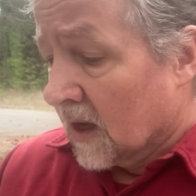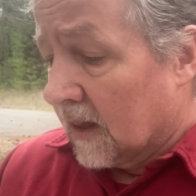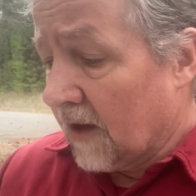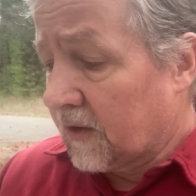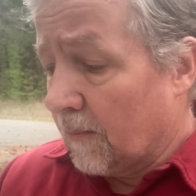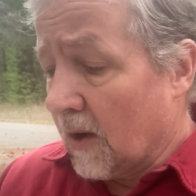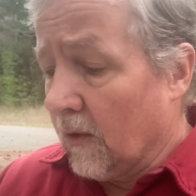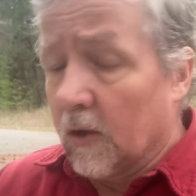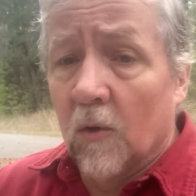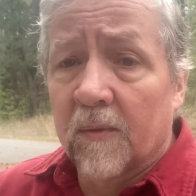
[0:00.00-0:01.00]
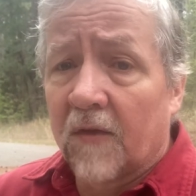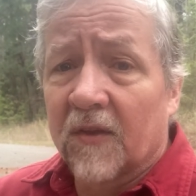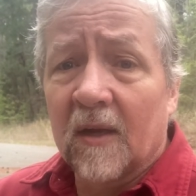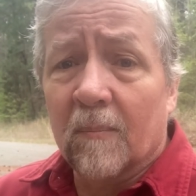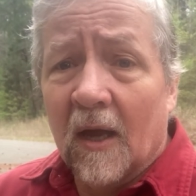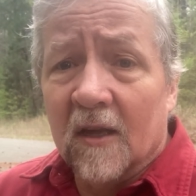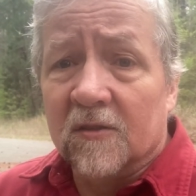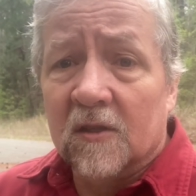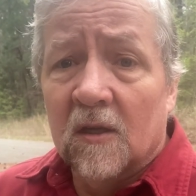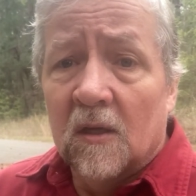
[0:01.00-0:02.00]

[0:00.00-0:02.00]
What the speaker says: Let them marry whom they think best.